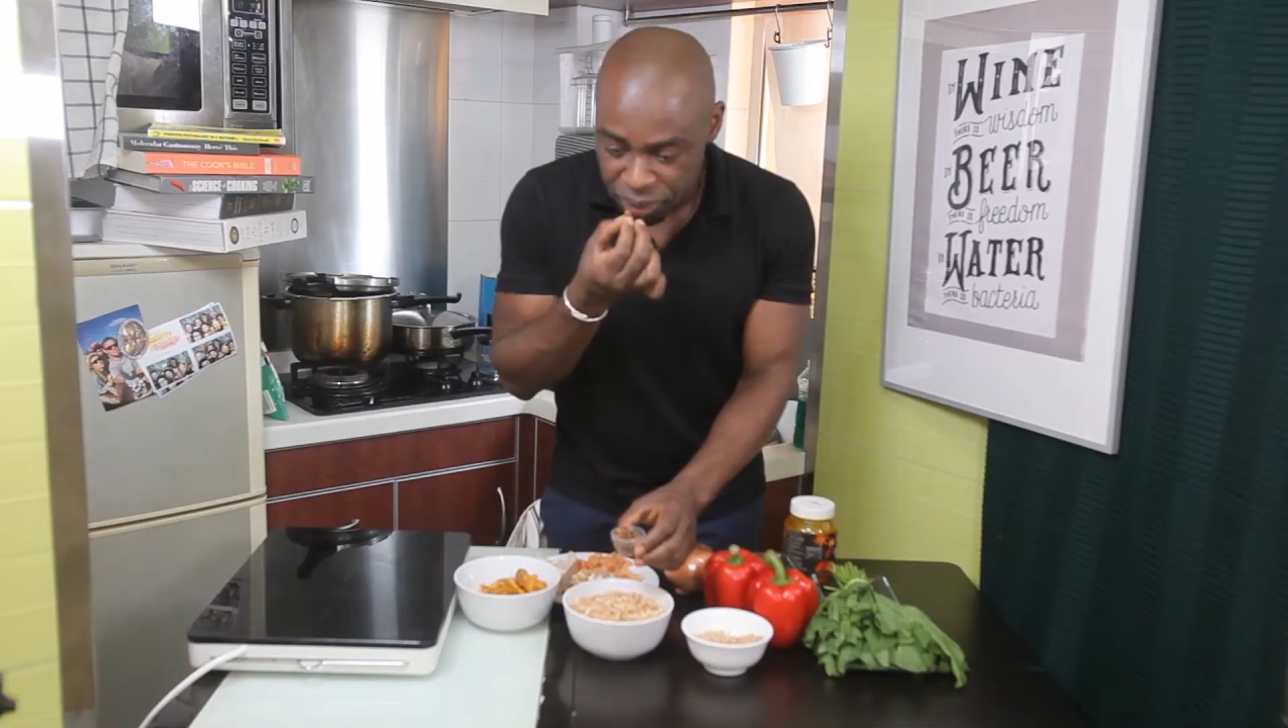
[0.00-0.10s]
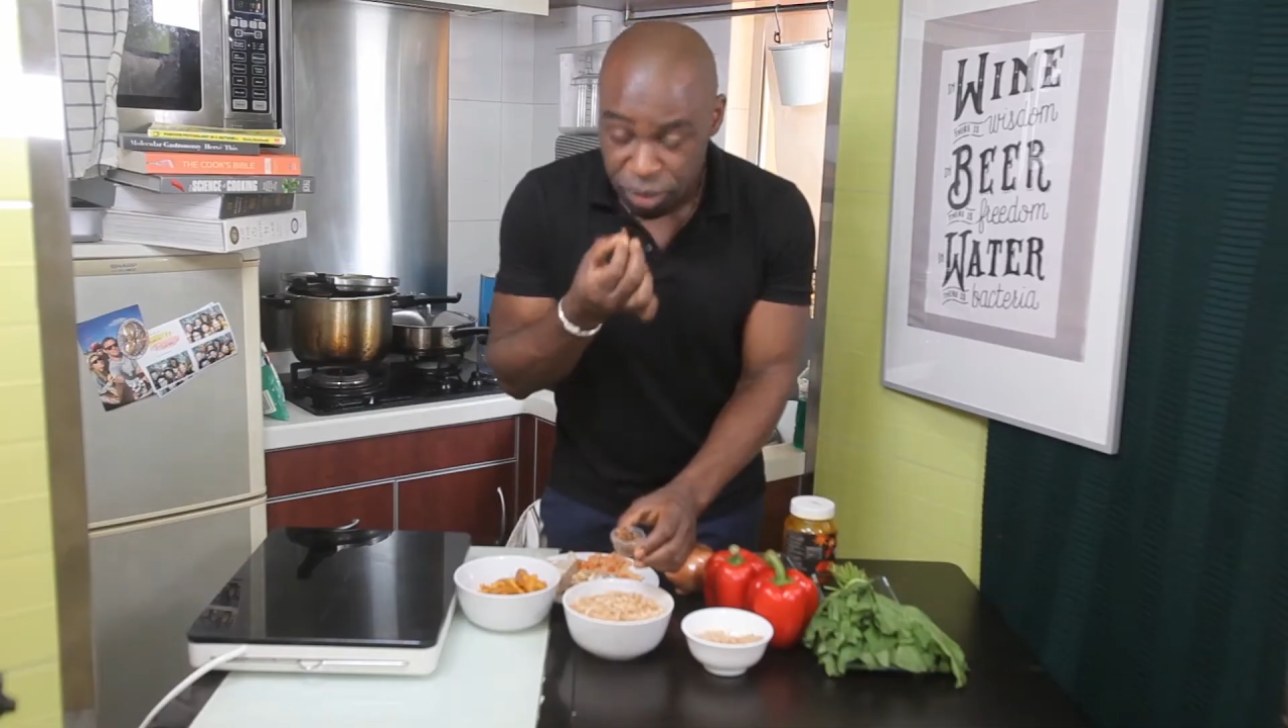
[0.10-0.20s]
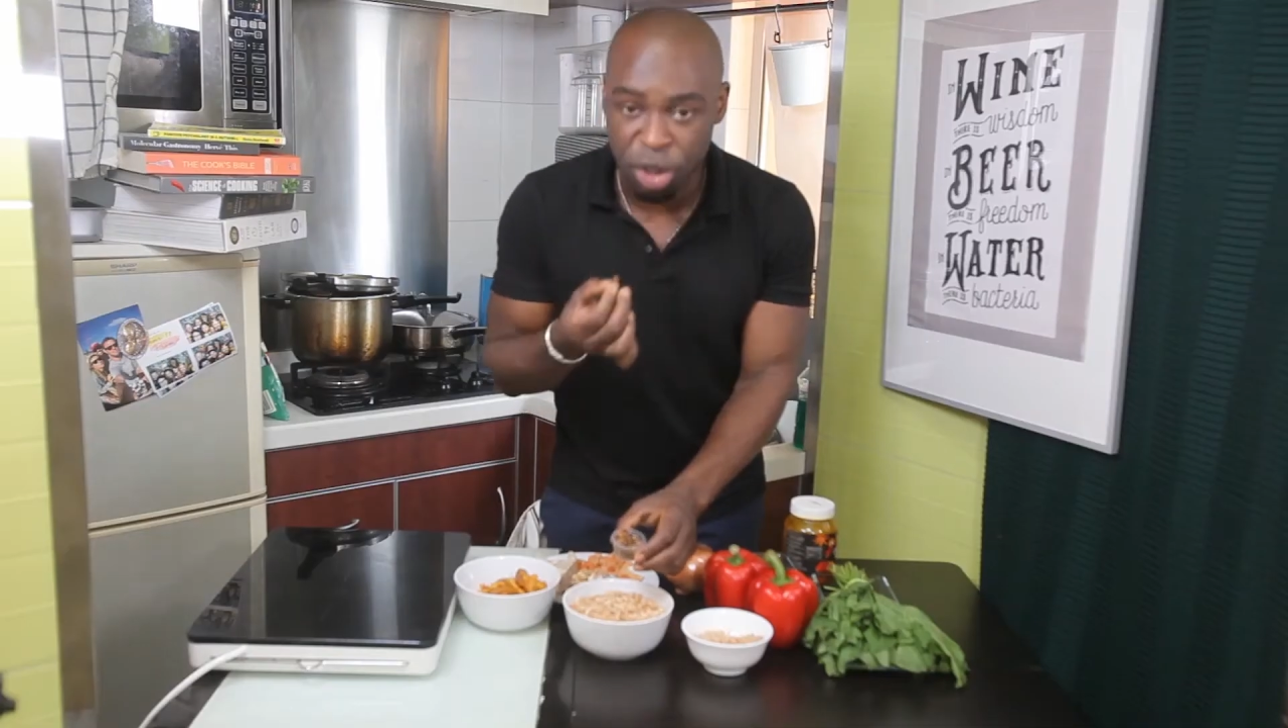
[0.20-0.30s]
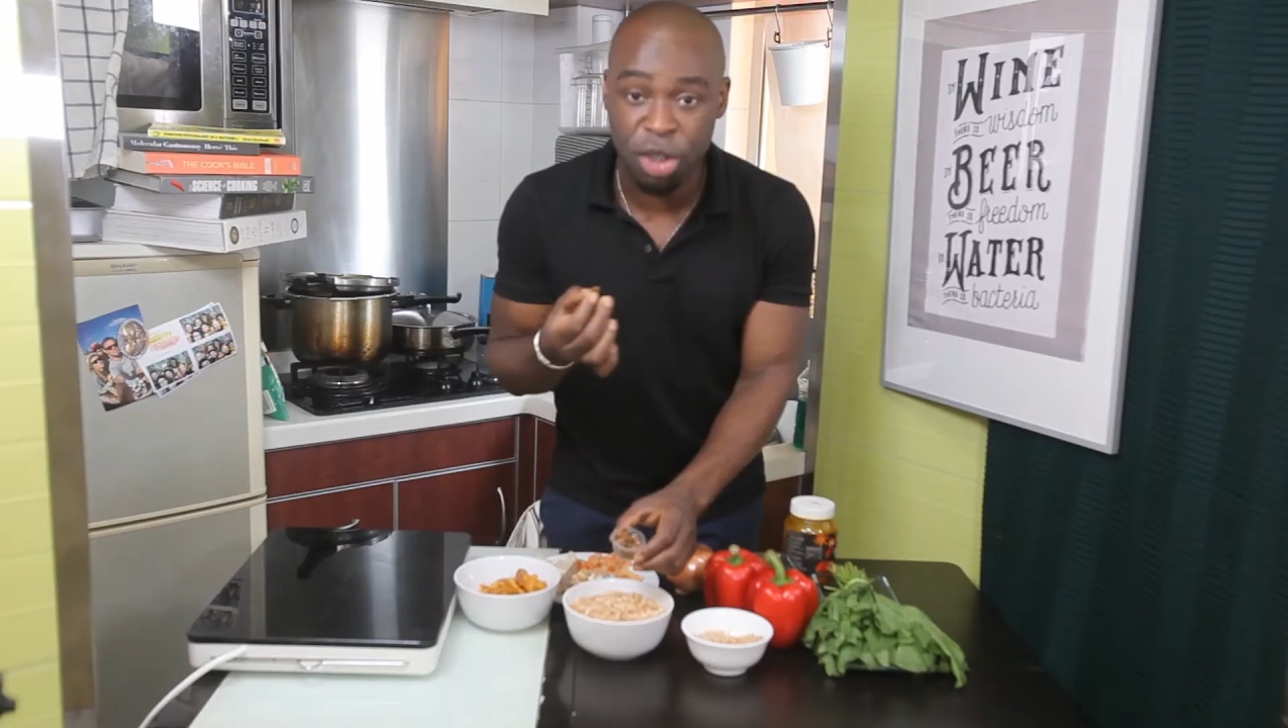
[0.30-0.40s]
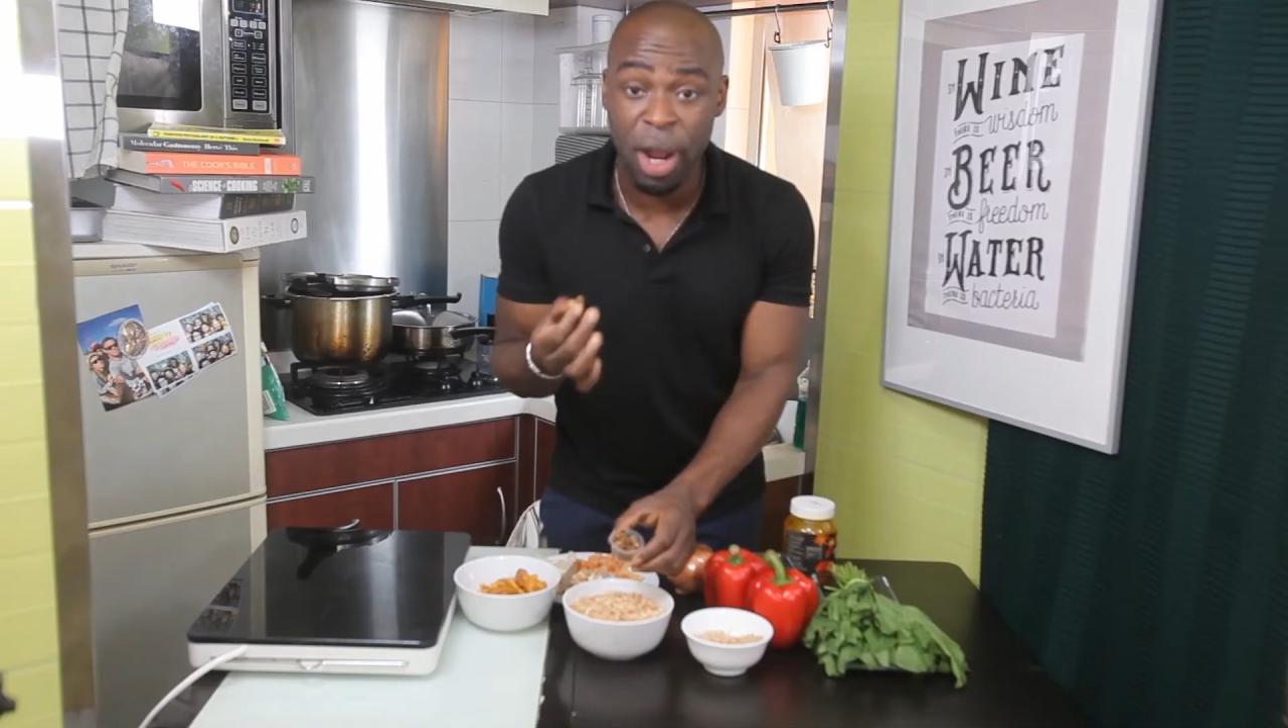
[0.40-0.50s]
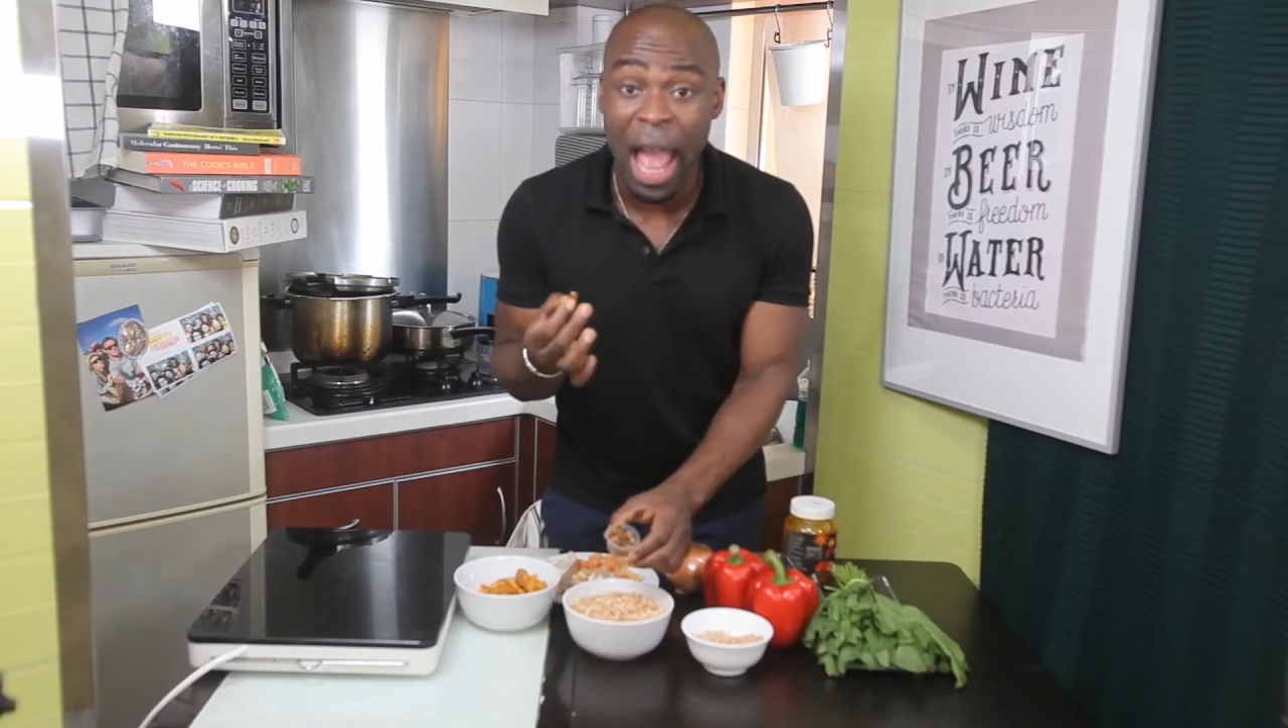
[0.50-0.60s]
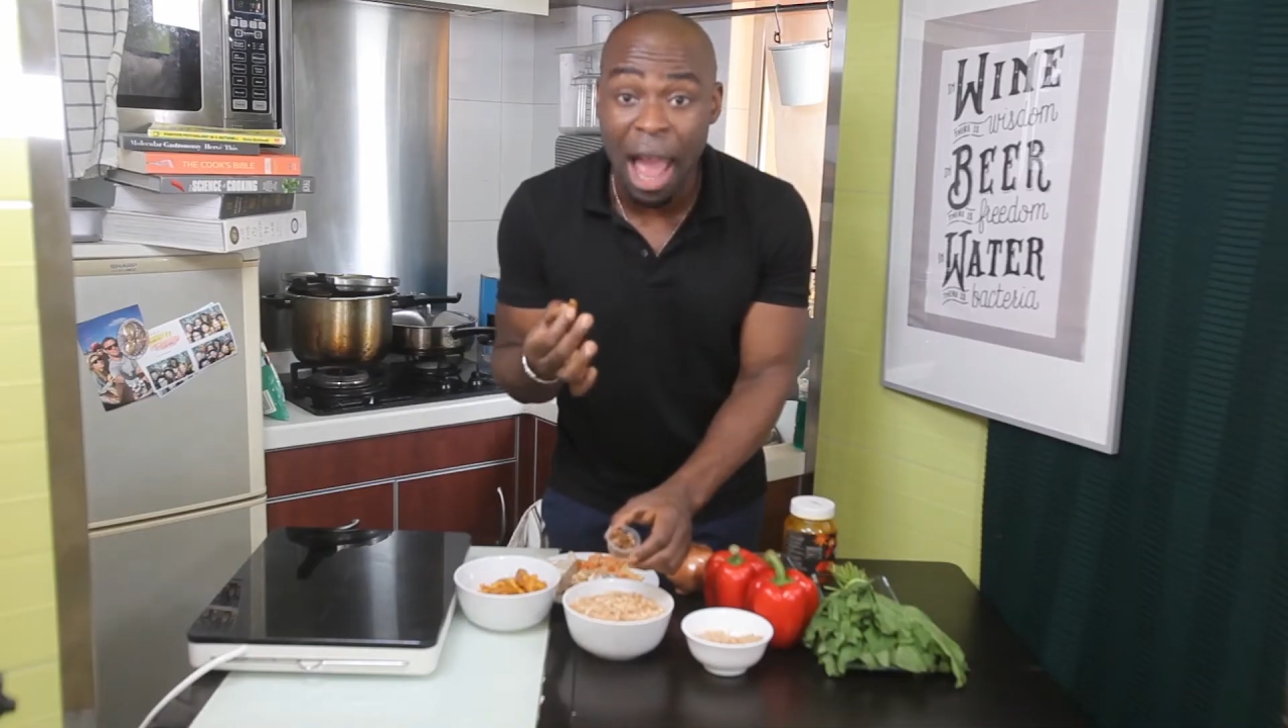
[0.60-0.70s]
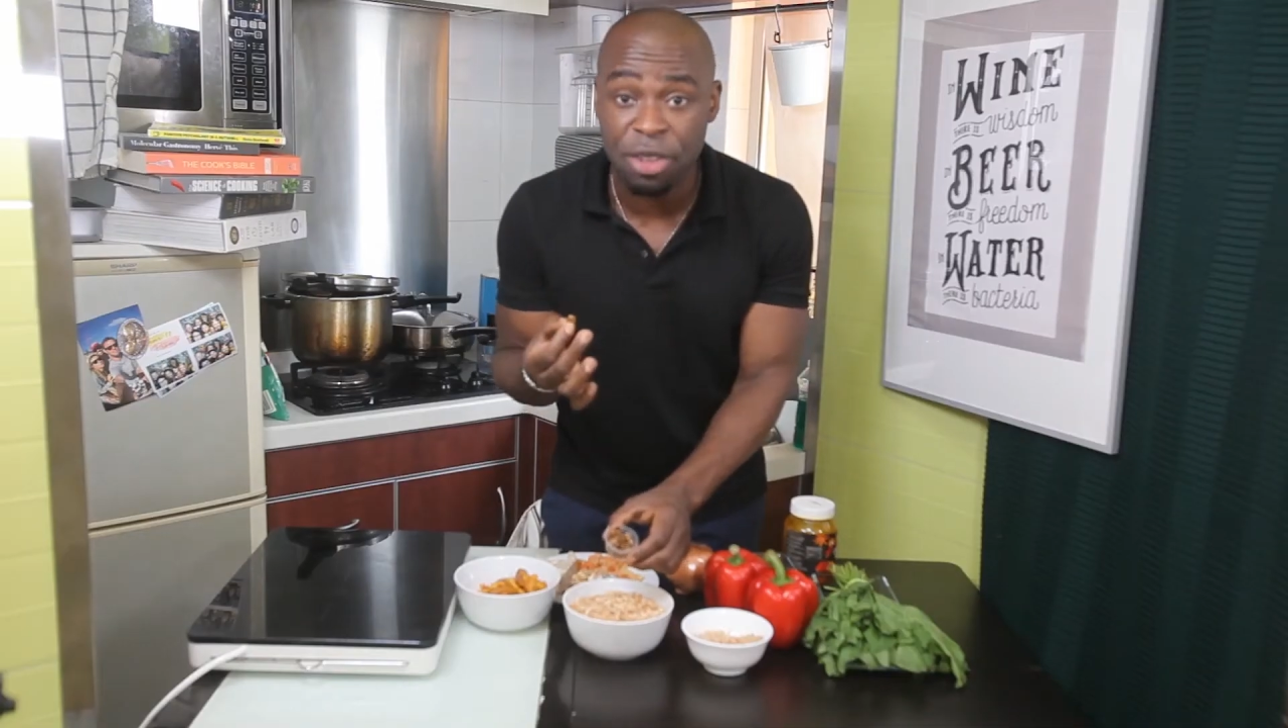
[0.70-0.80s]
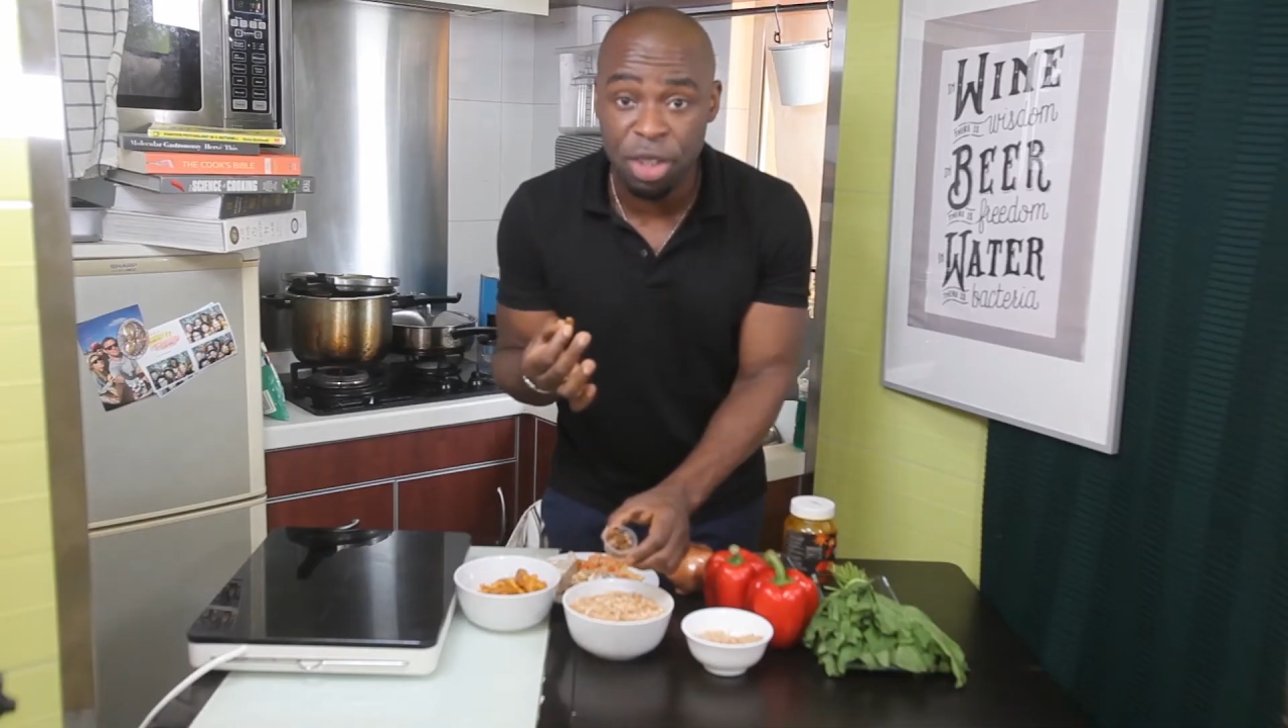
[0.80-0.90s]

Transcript: So you don't have